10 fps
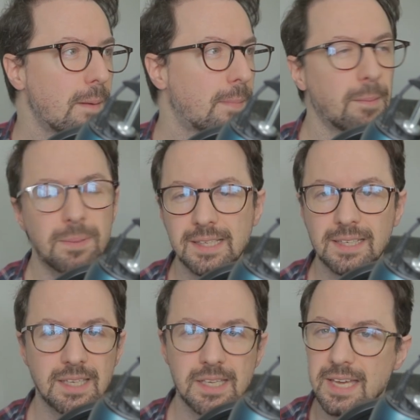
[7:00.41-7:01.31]

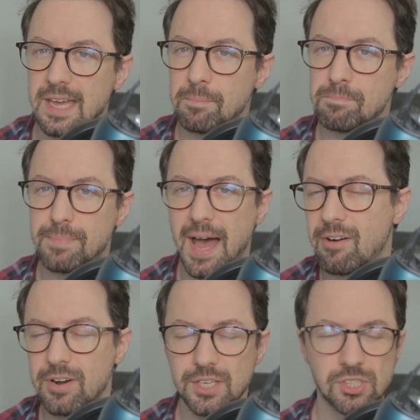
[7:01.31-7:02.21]
publicly
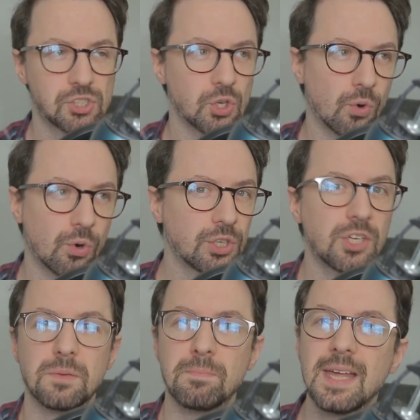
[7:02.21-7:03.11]
embarrassed or
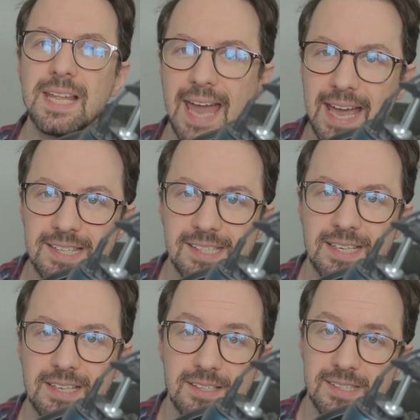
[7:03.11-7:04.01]

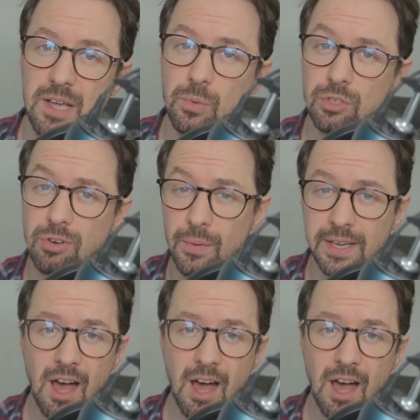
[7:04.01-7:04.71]
humiliated as they were growing